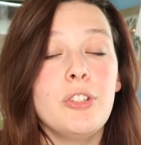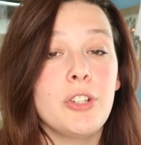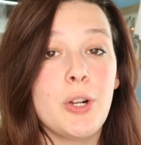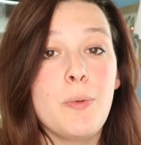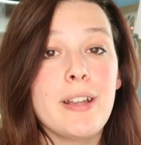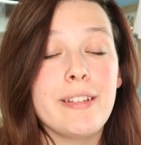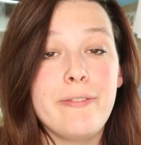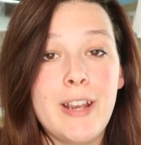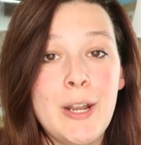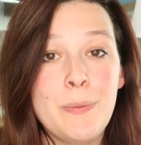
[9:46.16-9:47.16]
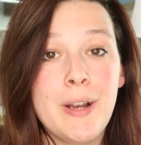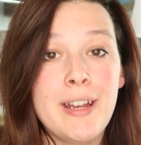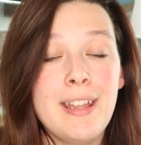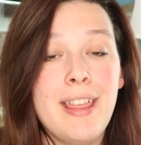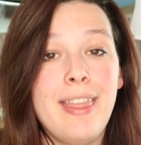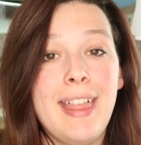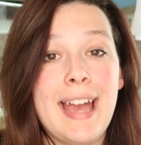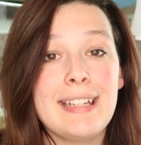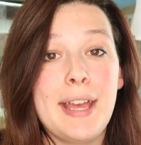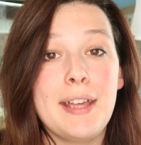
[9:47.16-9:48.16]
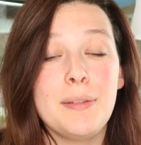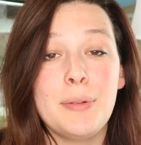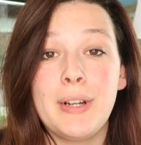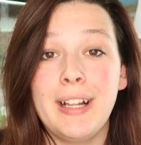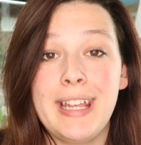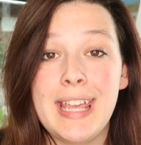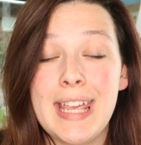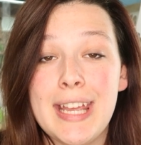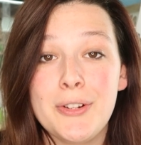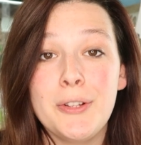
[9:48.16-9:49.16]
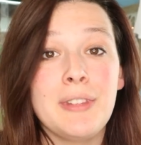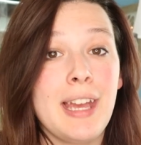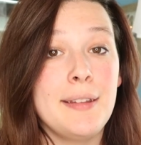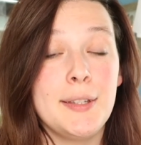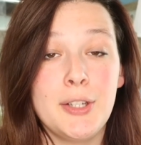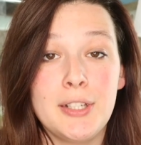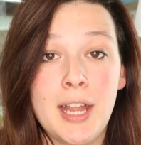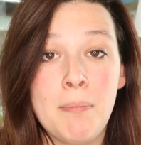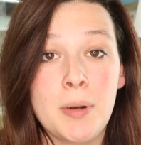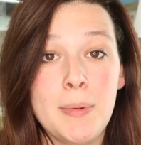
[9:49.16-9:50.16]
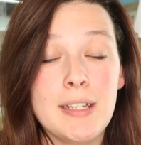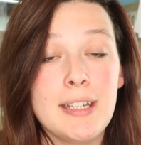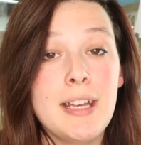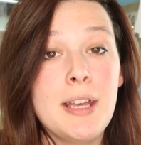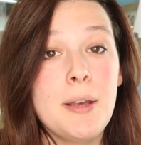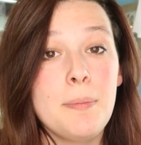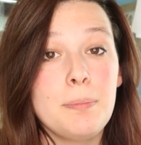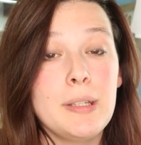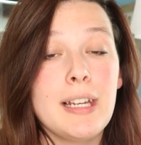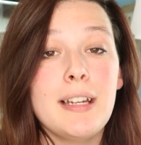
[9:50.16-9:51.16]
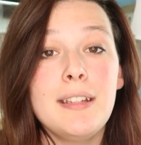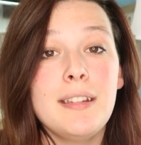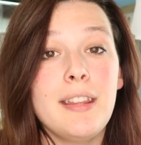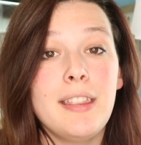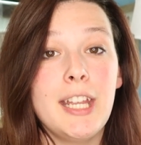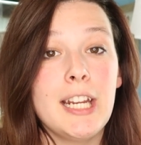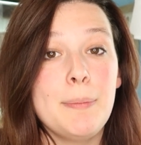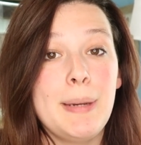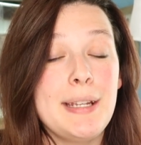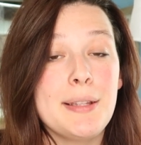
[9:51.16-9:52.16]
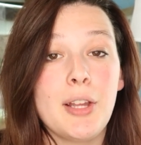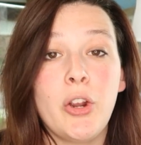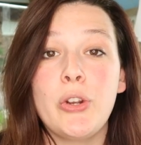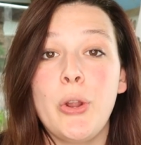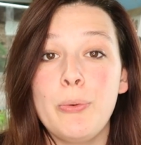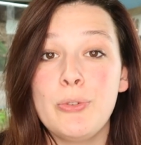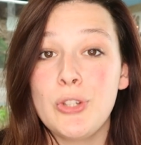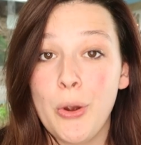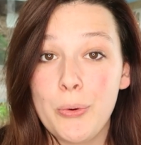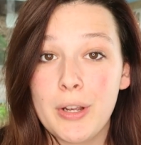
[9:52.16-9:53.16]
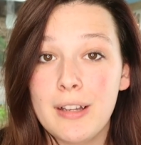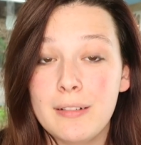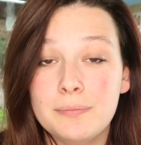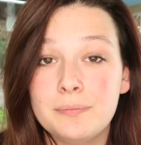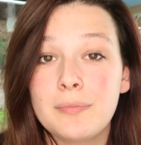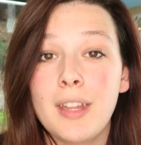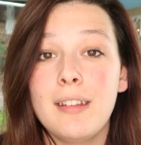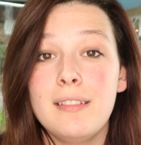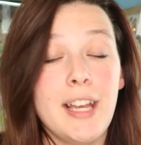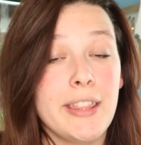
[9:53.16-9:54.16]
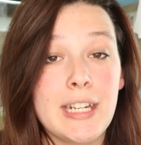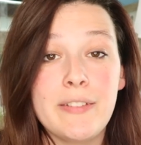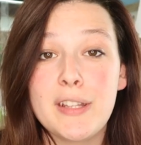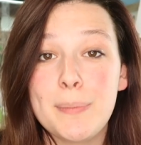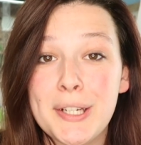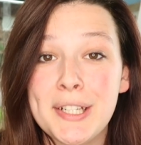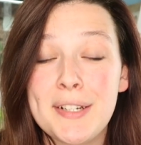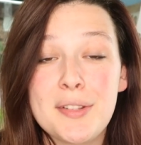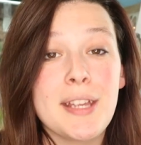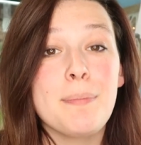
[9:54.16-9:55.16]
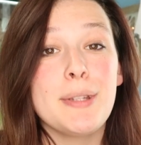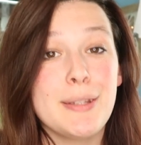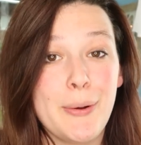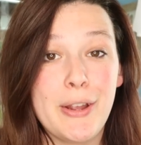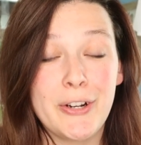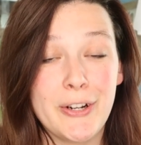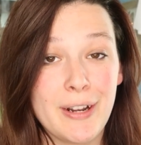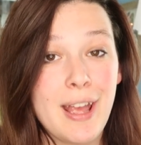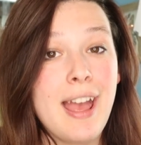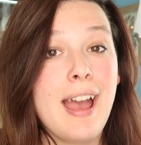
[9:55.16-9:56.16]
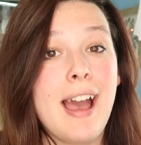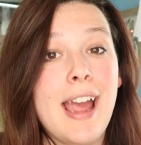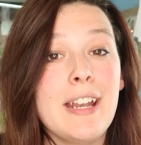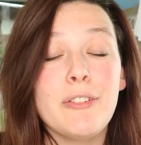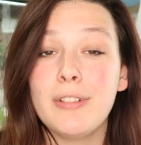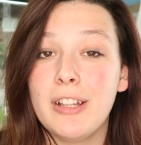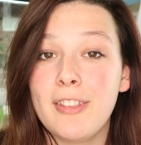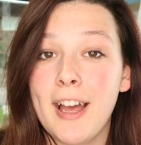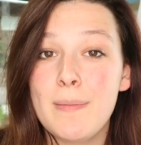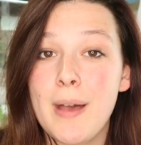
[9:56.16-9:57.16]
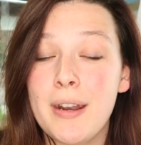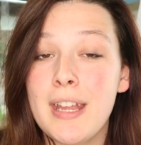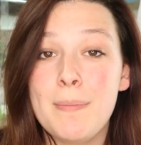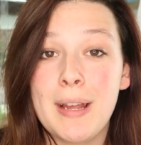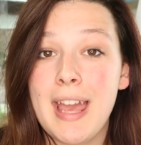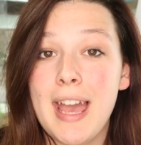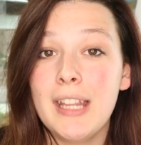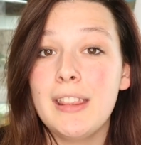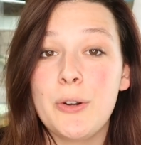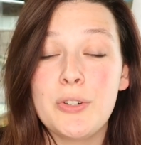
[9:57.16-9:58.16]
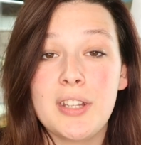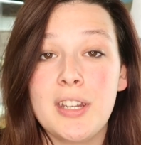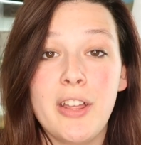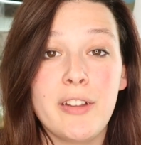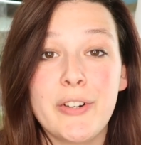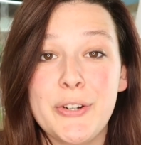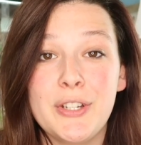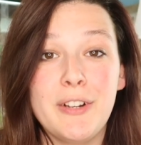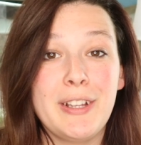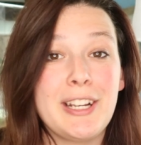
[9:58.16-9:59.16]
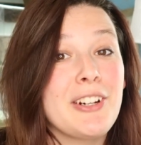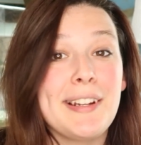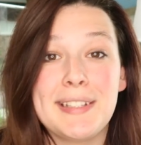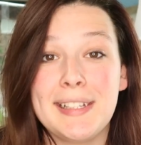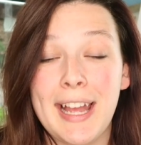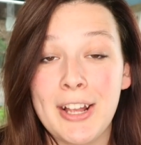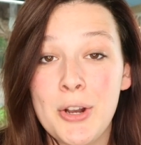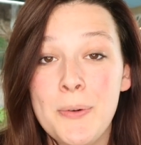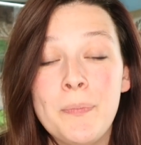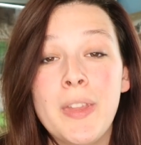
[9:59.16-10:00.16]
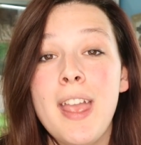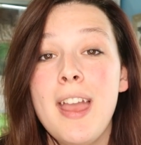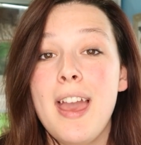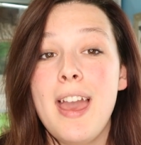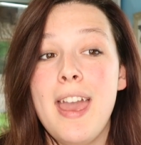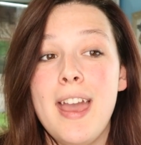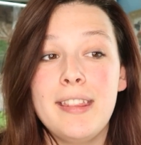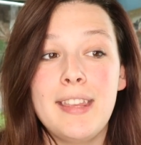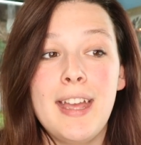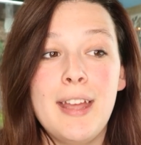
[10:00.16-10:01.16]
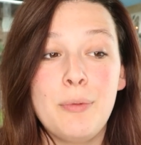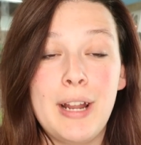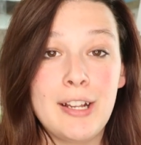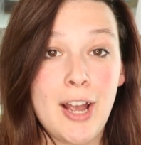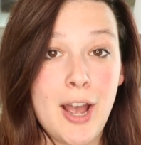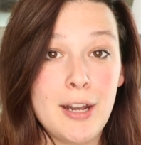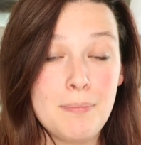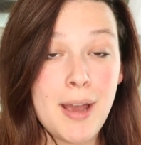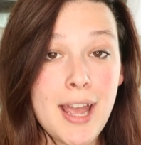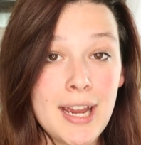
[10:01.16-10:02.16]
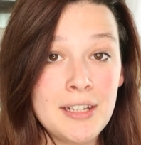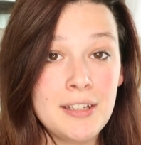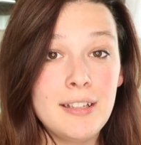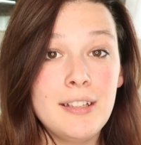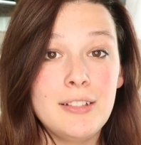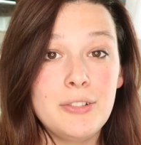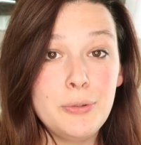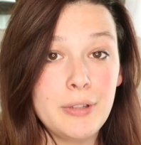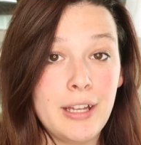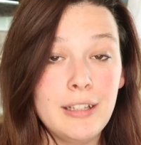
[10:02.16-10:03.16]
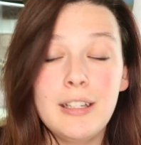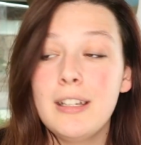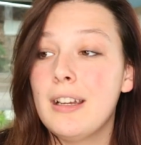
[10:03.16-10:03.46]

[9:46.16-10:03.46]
you're going to want to find one that has been readily handled, that has a good temperament, because their bites are no joke. Not that I've experienced it, but so I heard. I never really thought about it. In my head, they were just another version of like a crested gecko, and then when I got mine, Tula,